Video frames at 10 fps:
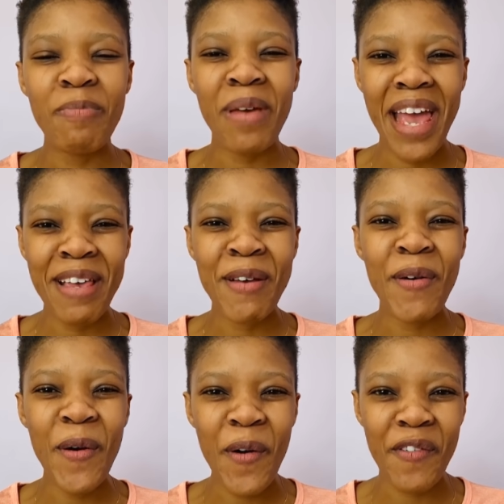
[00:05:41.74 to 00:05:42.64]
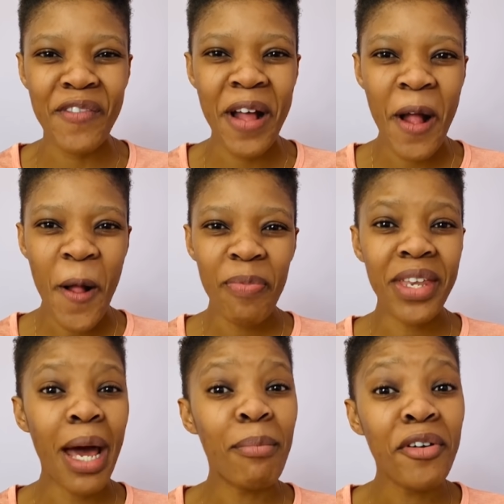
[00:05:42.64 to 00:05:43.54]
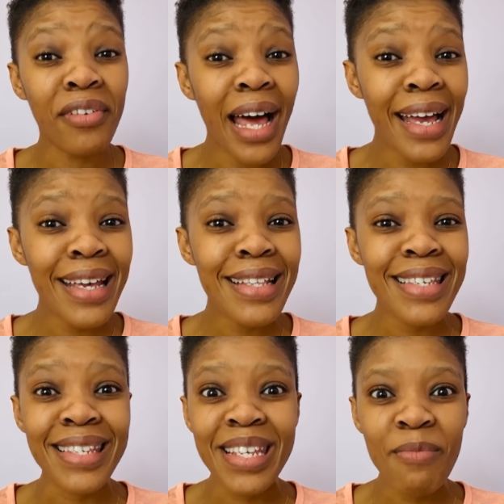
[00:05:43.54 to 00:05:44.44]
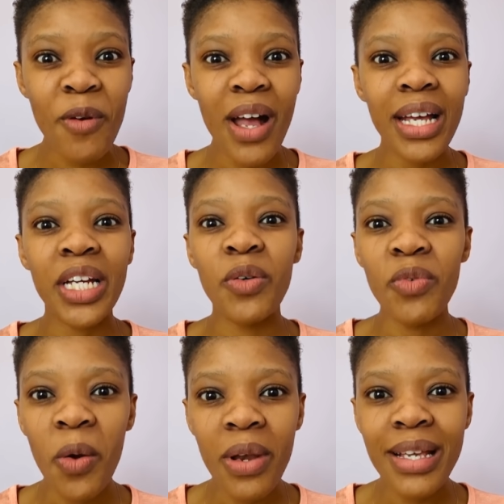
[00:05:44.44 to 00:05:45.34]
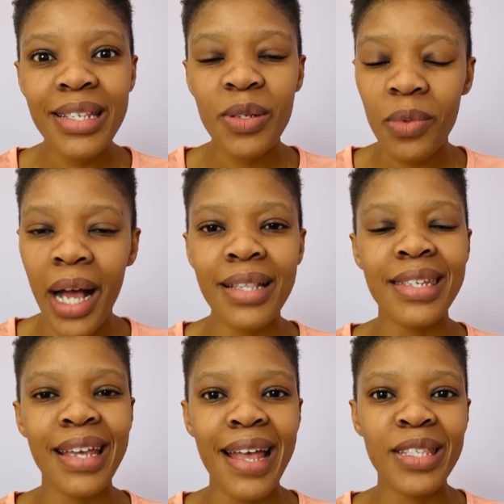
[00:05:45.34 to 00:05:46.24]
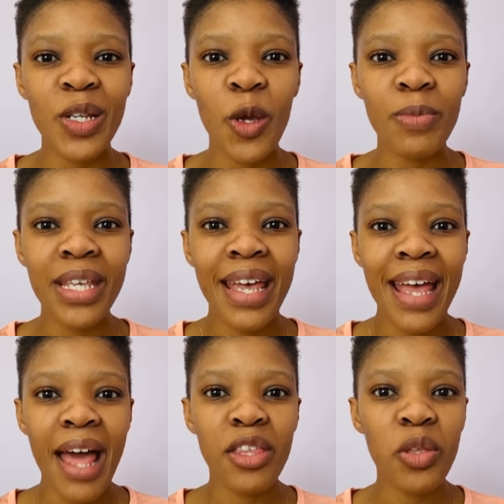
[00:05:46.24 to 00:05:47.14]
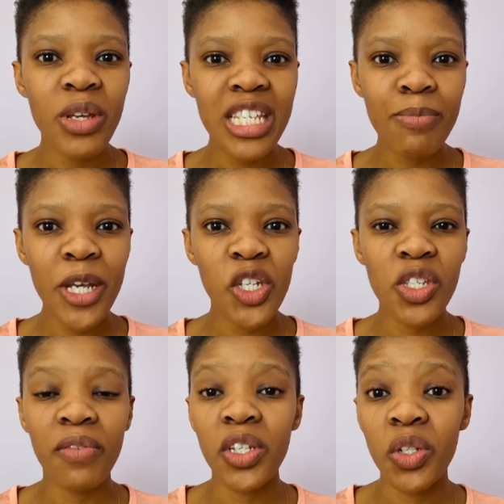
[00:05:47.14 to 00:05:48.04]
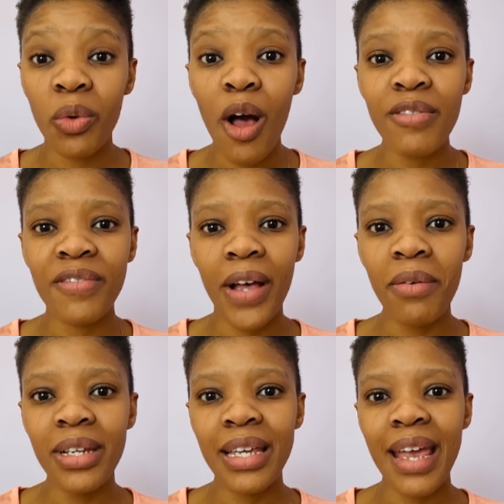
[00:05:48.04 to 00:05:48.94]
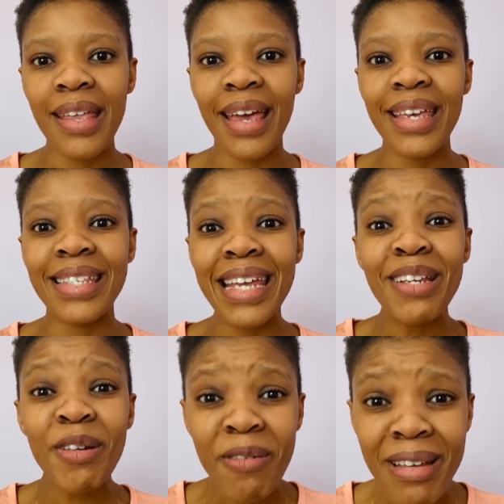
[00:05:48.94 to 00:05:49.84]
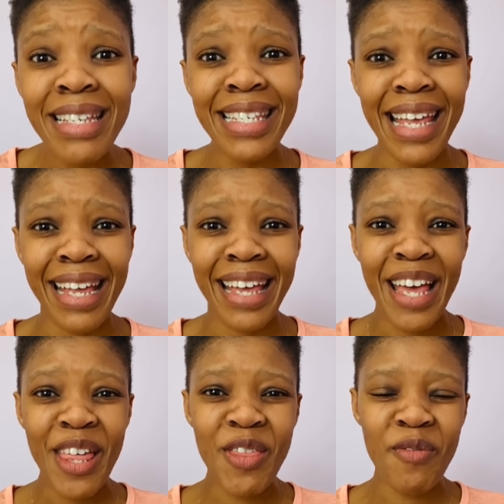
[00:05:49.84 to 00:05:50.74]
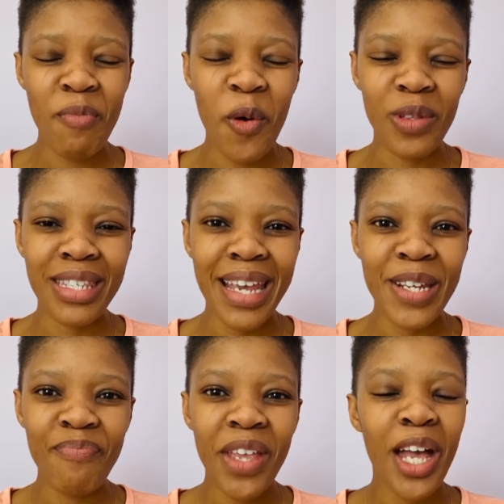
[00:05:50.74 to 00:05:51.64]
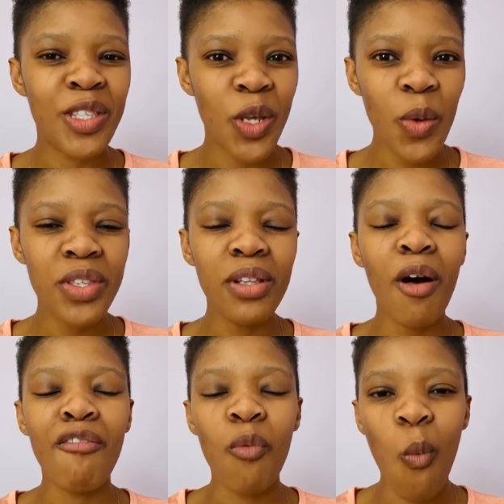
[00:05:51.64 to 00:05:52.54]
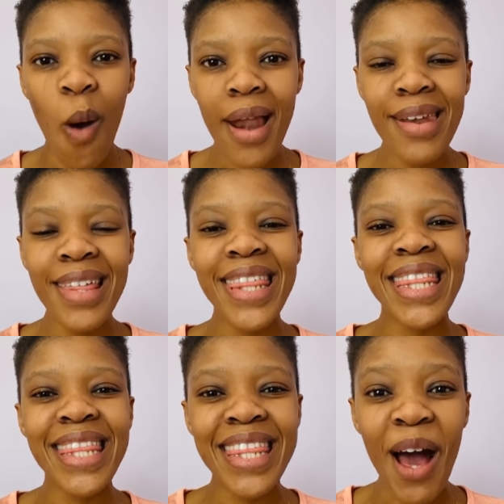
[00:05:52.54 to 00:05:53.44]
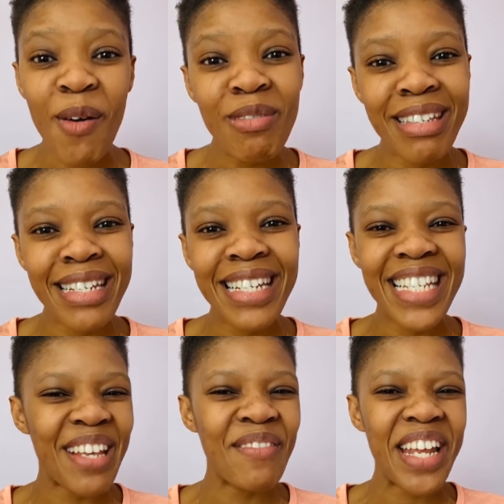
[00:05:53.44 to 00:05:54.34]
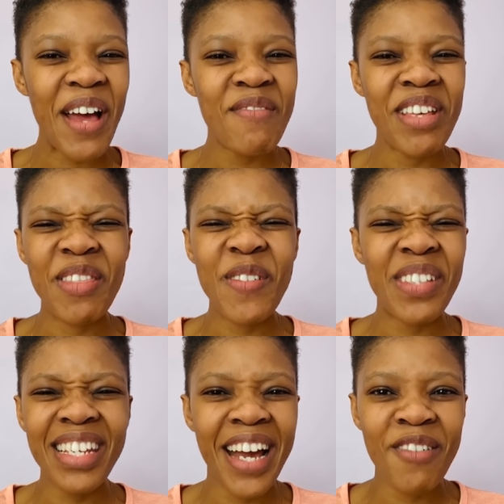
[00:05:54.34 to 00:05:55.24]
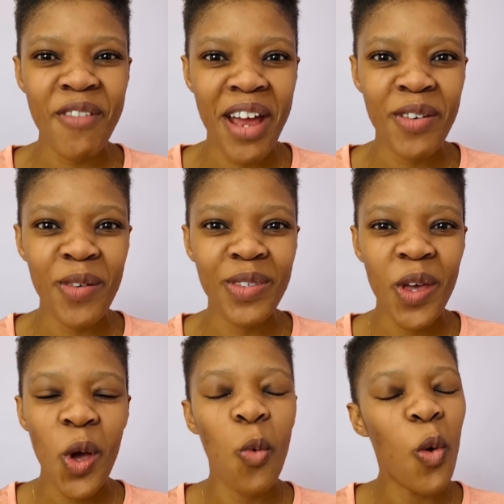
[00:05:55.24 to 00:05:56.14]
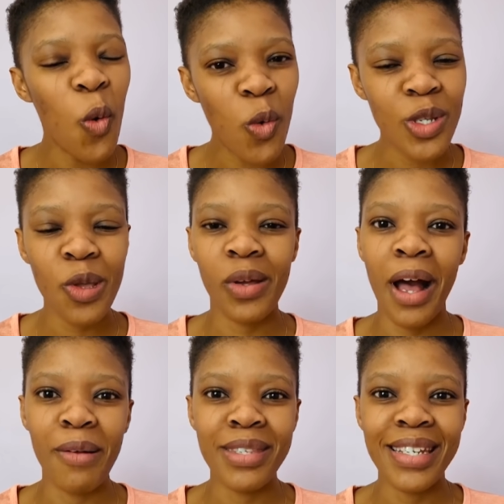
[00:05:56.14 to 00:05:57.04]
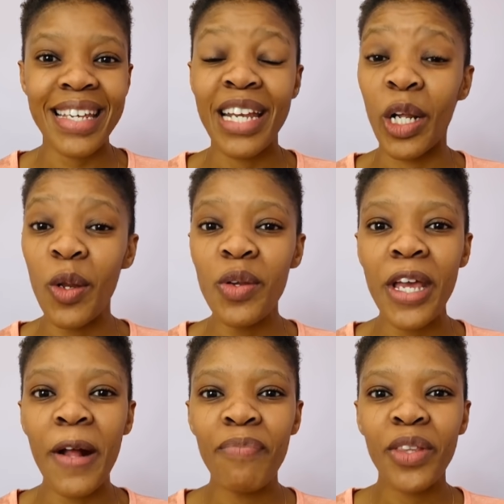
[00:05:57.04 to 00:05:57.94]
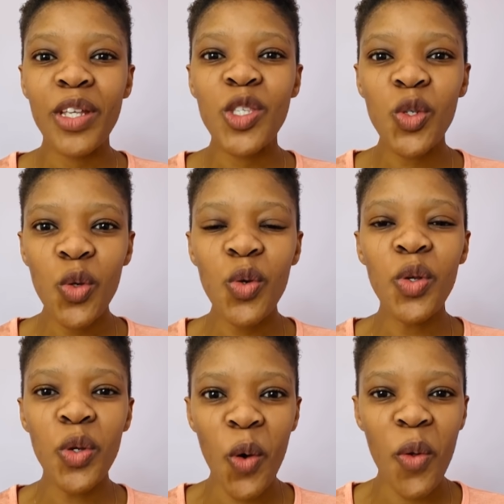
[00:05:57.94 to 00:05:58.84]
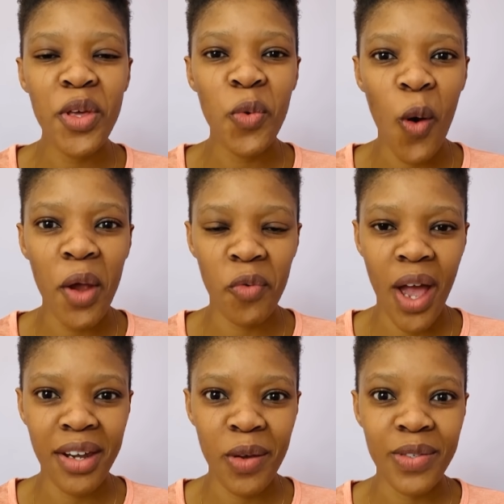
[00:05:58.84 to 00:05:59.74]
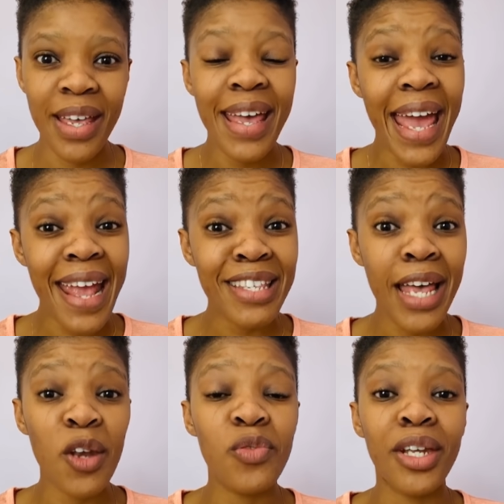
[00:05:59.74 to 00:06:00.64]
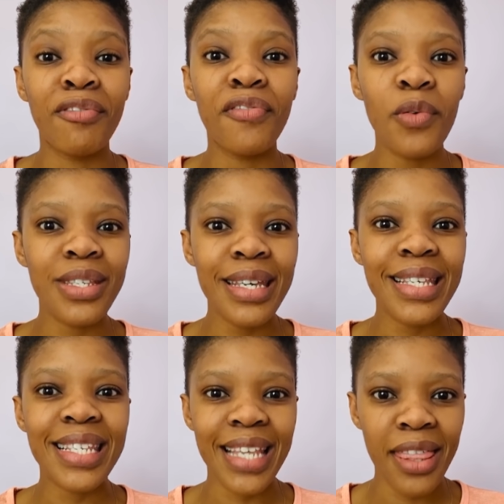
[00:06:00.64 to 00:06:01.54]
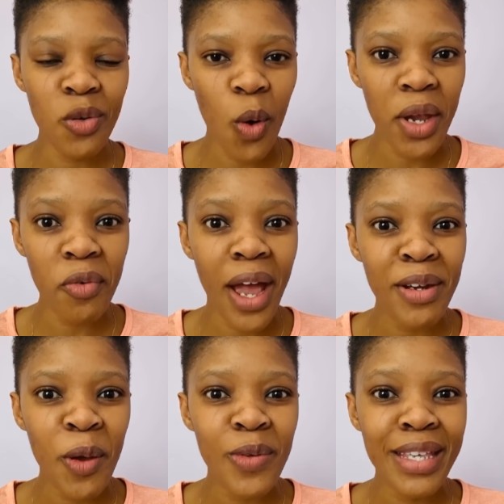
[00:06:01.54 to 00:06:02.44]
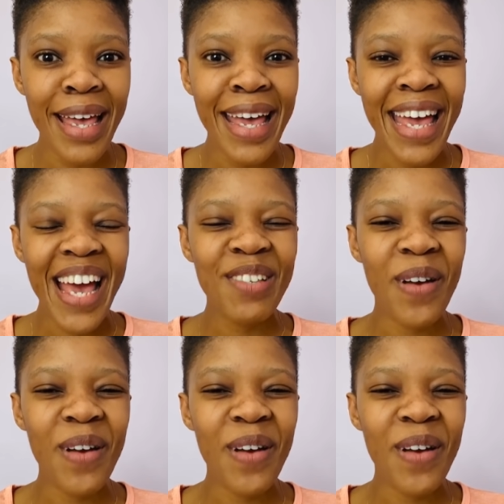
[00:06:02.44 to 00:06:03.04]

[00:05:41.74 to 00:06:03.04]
paying off. The number of lions, zebra, Herolus, hunting antelopes, and the 3 species of the giraffes found in Kenya is increasing, the report said. A total of 1,739 rhinos were also counted, including 2 northern white rhinos, 840 southern white rhinos, as